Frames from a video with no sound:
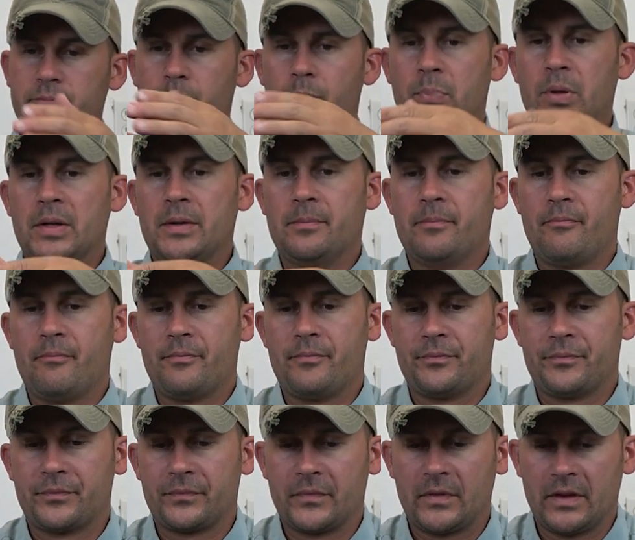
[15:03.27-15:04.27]
But
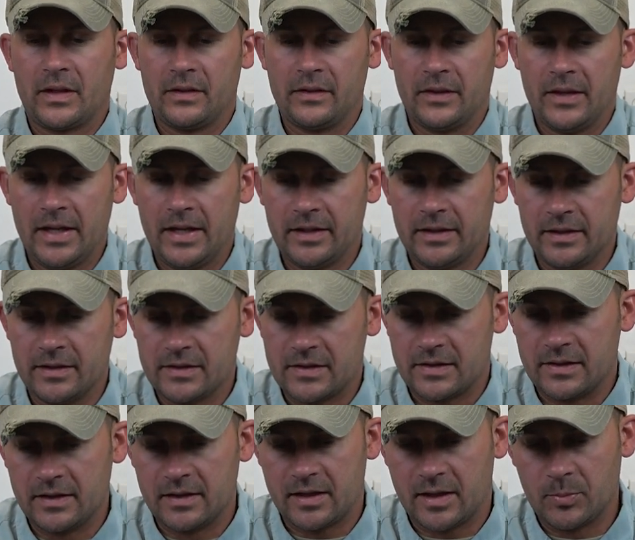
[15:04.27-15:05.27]
that
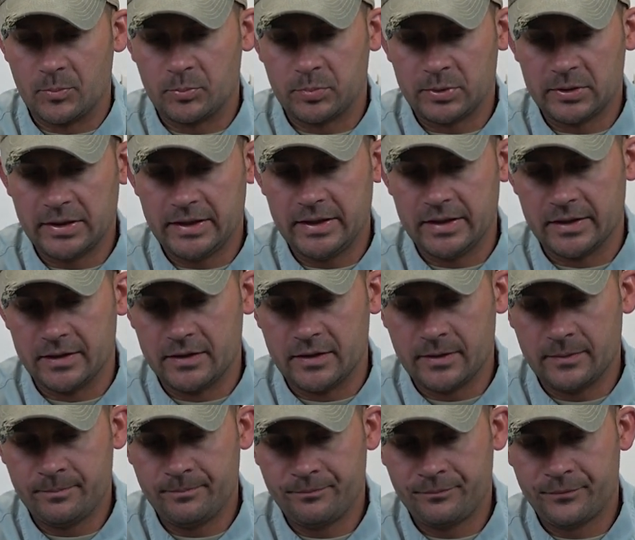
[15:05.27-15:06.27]
is the completed
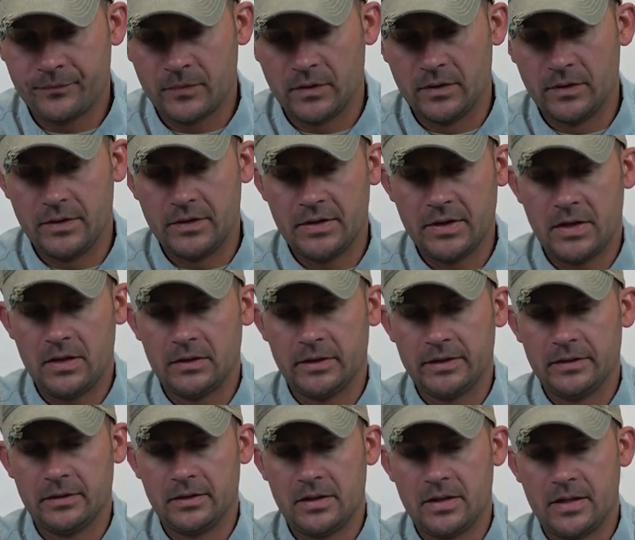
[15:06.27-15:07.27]

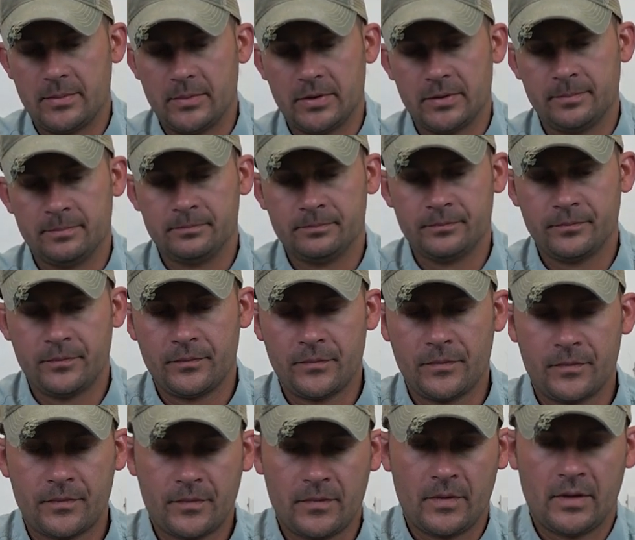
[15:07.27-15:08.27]
Dolly Llama.
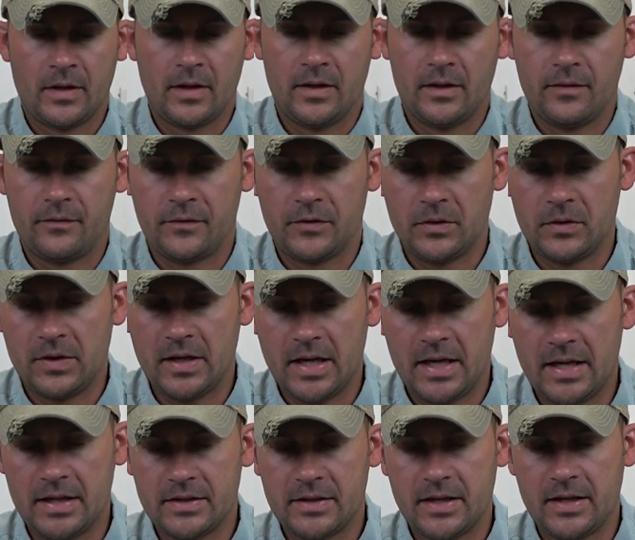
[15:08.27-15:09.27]
If you
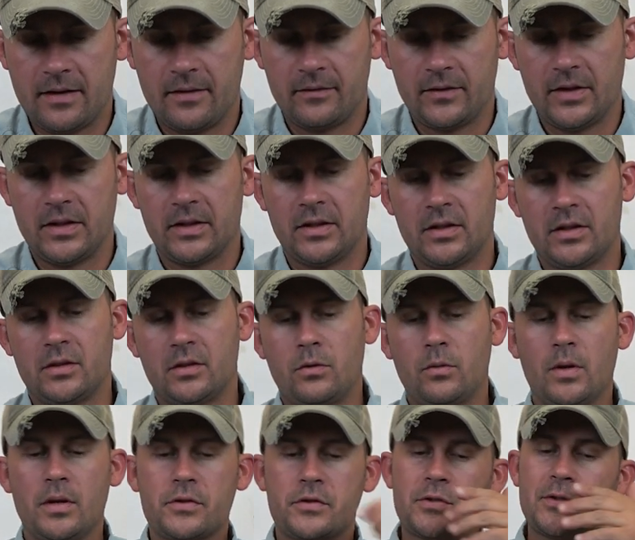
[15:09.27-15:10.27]
guys have any
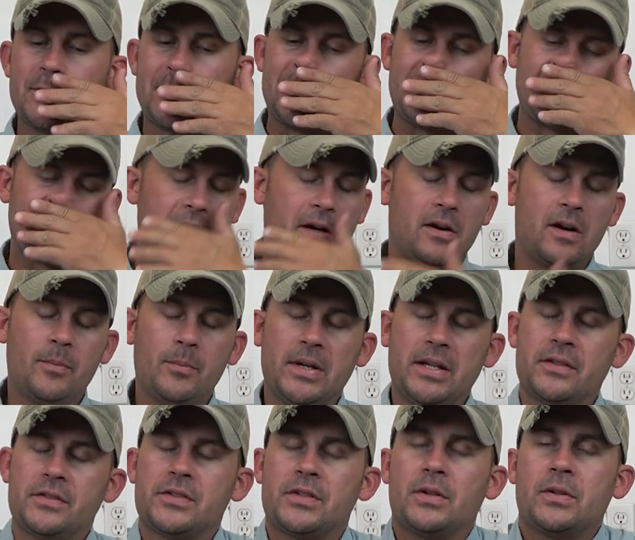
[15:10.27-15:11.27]
questions or
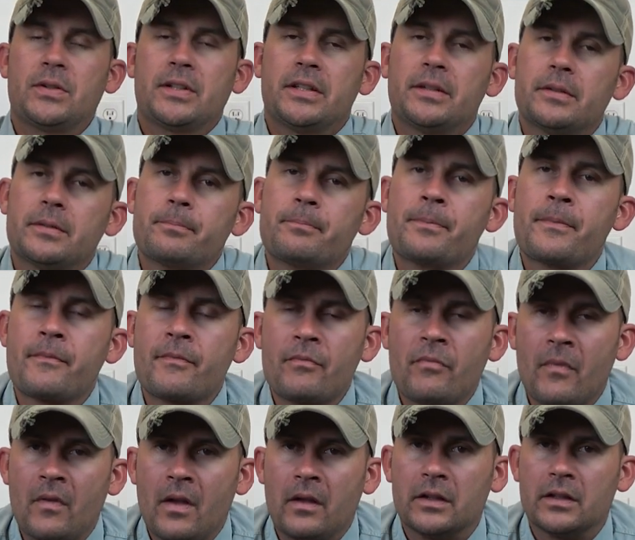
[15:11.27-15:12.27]
comments on it,
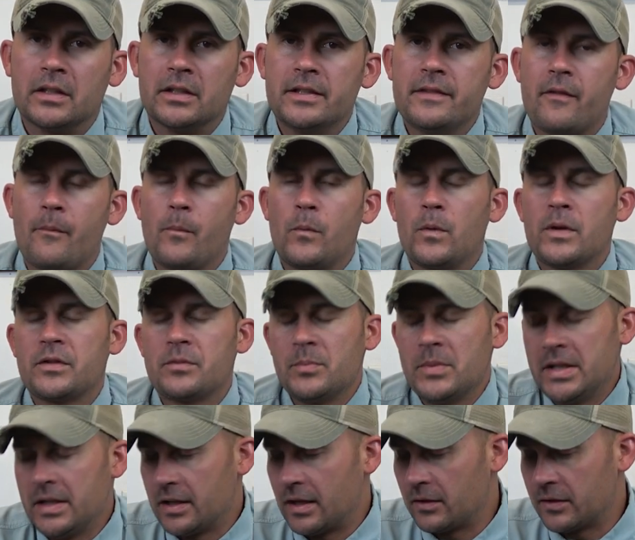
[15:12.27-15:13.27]
leave them with
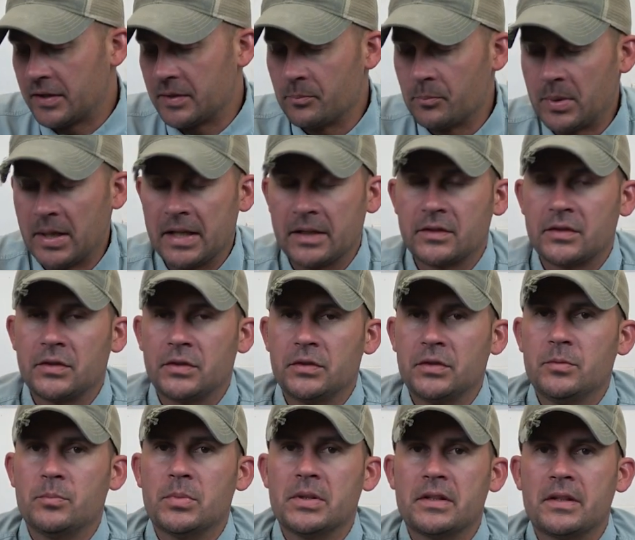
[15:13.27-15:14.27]
me and I'll get back to
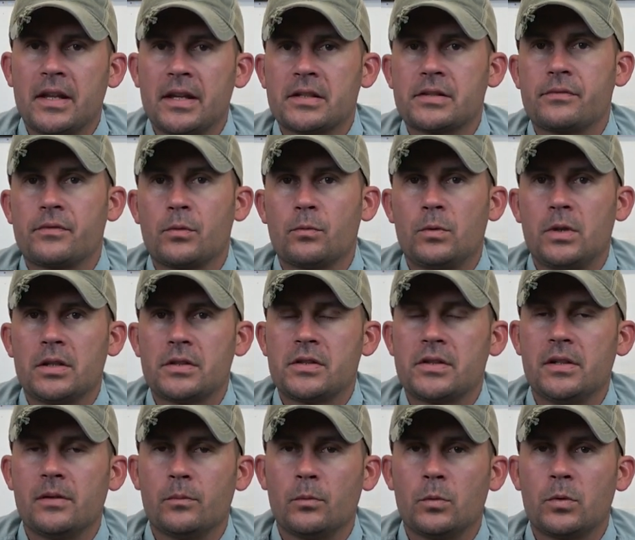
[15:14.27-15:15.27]
you. But thanks for
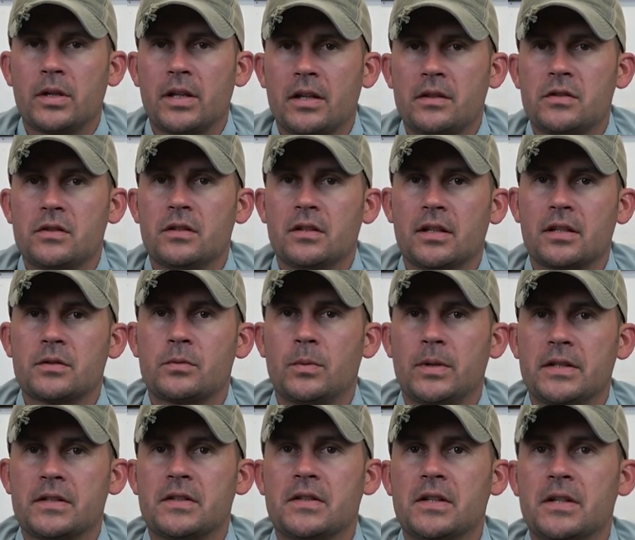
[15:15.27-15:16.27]
watching and we'll catch you next
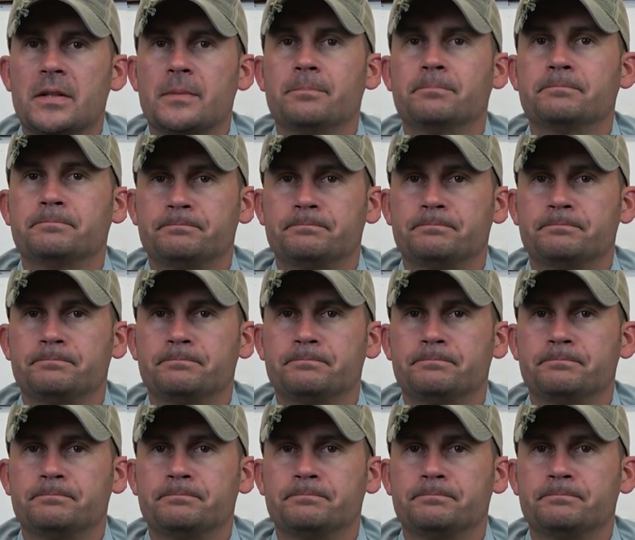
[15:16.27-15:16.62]
Wednesday.